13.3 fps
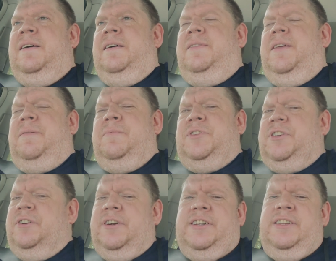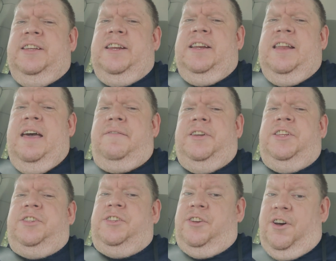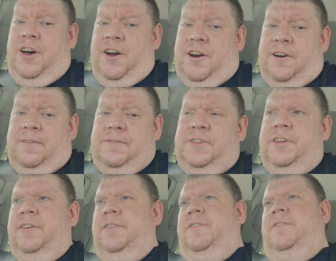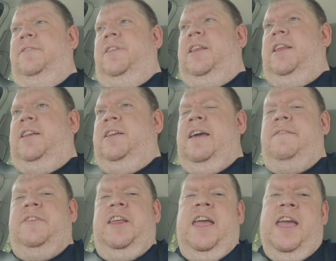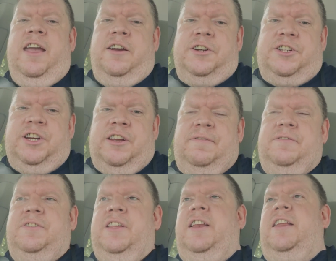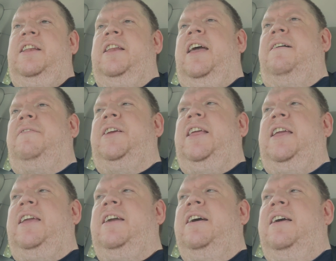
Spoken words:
They mysteriously didn't have any scarves. They didn't have any handkerchiefs. They didn't have any